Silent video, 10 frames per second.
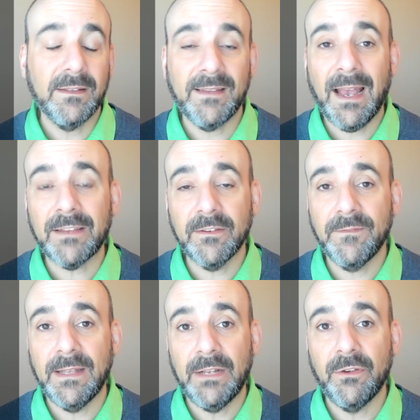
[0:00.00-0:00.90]
the tax
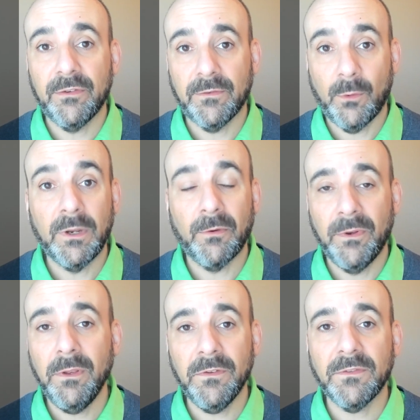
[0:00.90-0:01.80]
advantages of owning
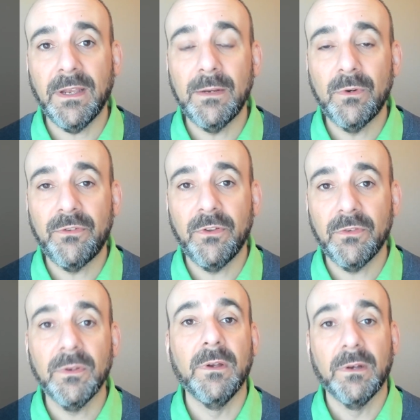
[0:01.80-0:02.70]
real estate, which
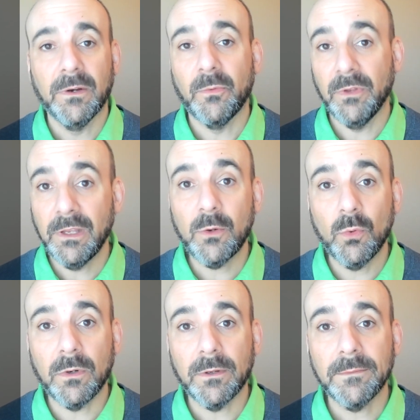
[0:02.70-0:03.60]
is really
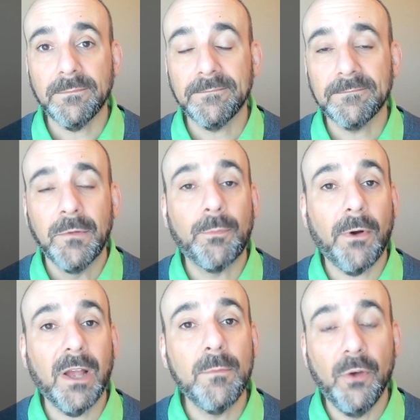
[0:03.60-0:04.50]
cool. But
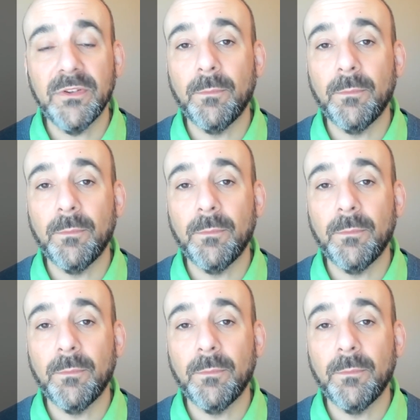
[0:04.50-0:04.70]
probably most